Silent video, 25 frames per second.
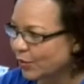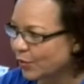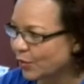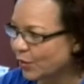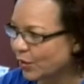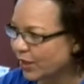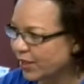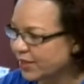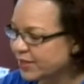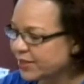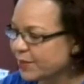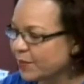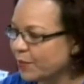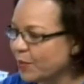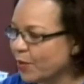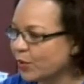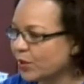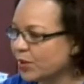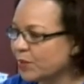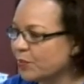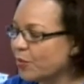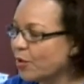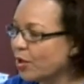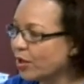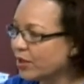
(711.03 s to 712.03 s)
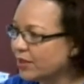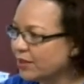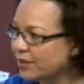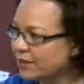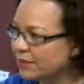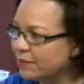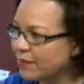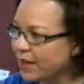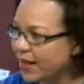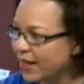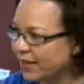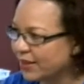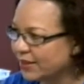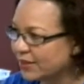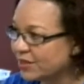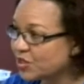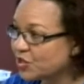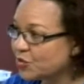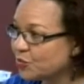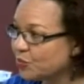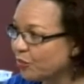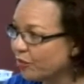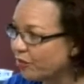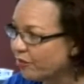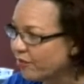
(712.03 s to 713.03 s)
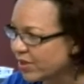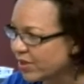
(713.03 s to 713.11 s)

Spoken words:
it's about the body, the mind, the spirit,